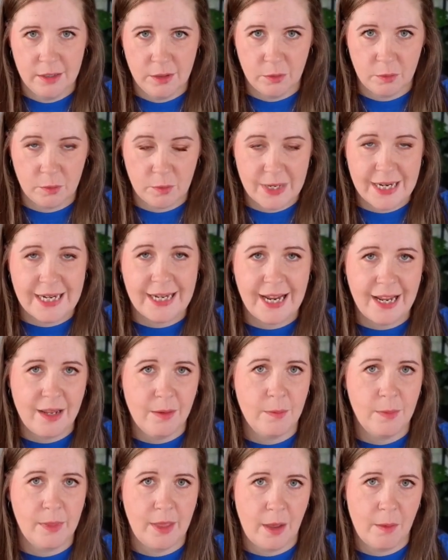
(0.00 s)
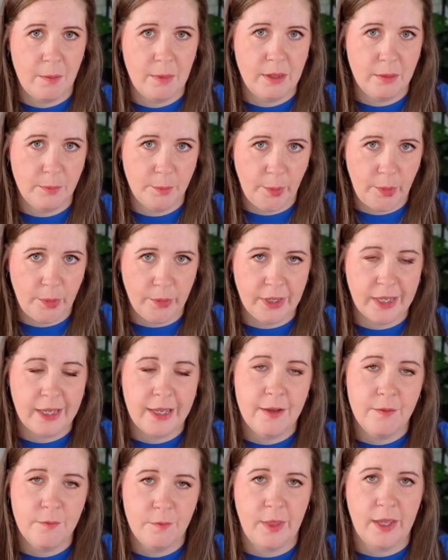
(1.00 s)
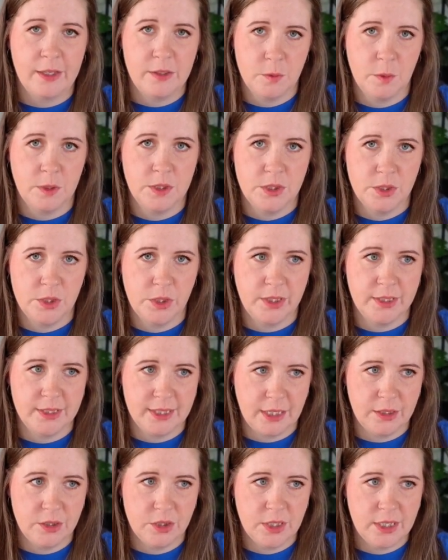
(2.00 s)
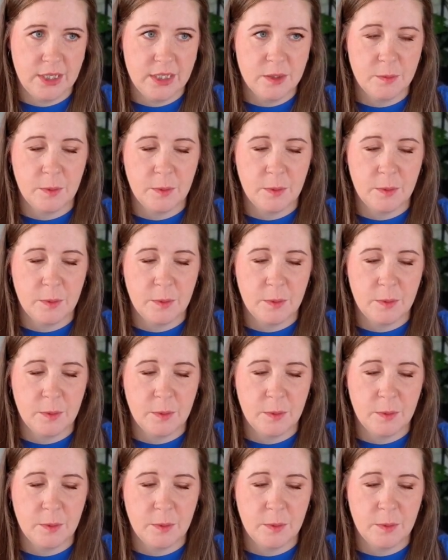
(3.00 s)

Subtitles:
rename them in bulk if that's what your intention is.